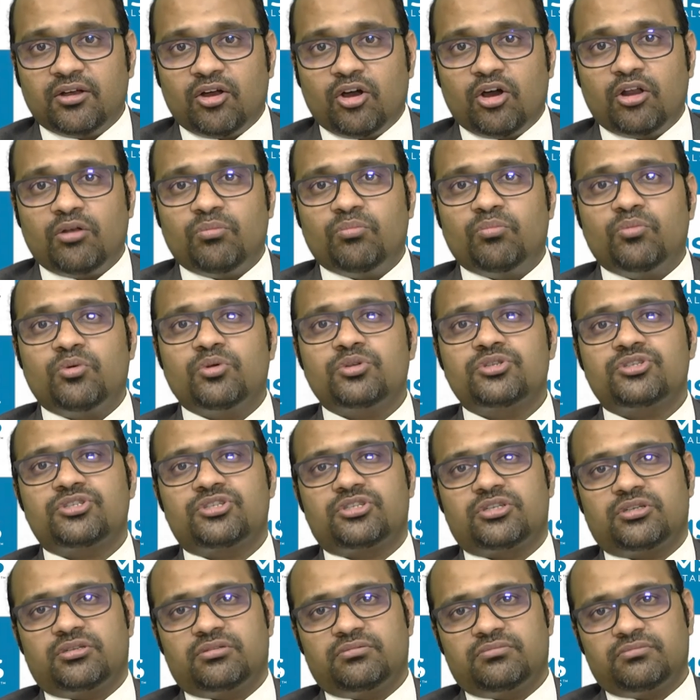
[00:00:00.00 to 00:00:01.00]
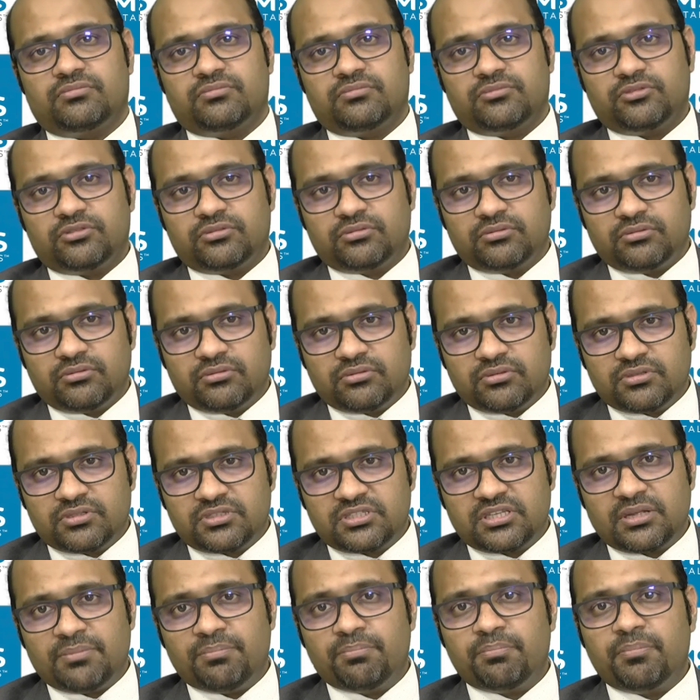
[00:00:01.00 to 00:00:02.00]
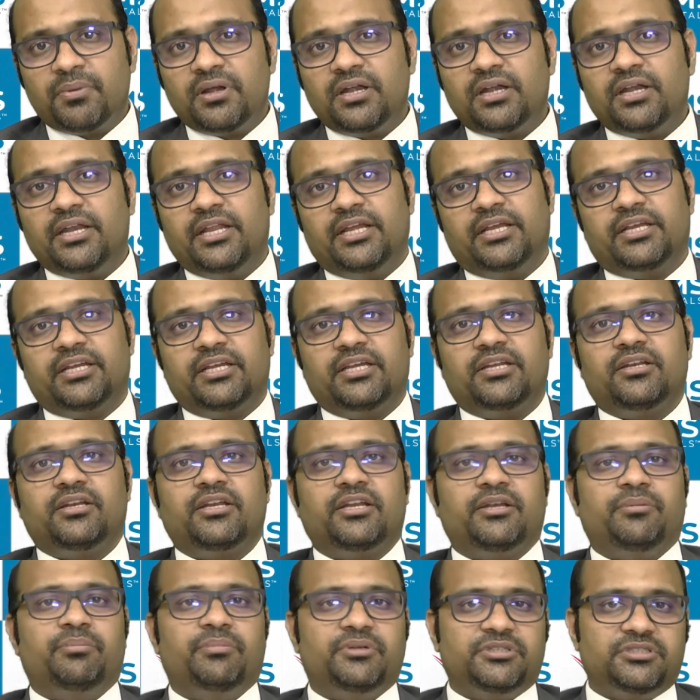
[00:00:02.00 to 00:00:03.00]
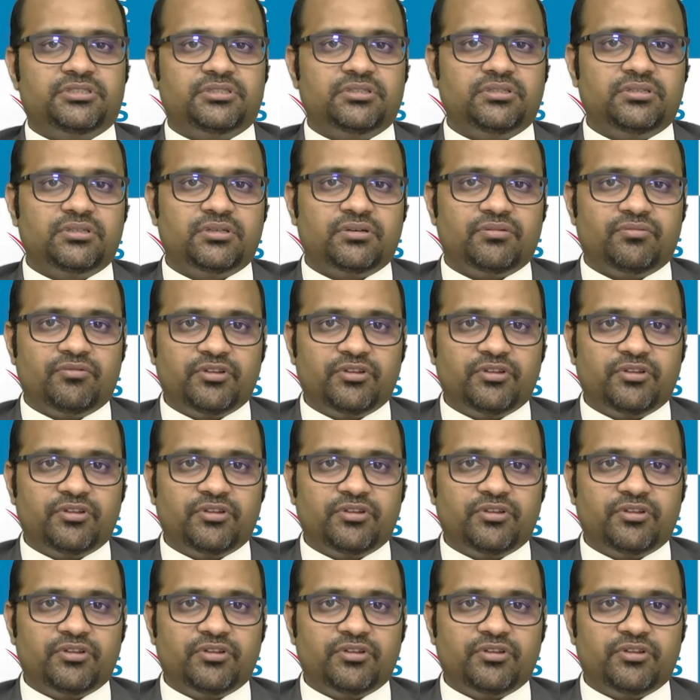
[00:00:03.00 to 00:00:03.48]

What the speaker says: almost simple daycare admission